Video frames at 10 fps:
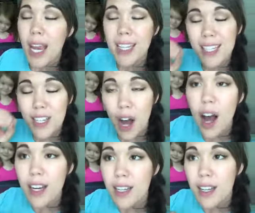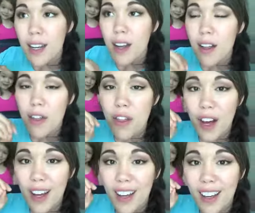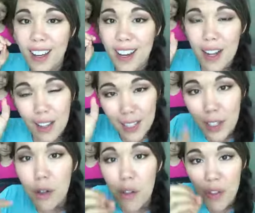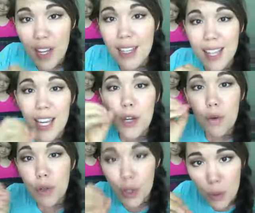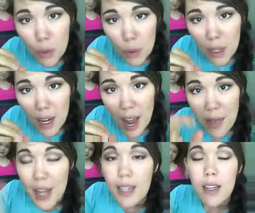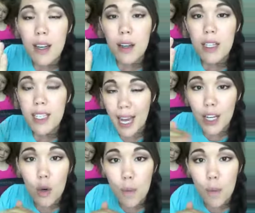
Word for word: It's not the little things that you do that set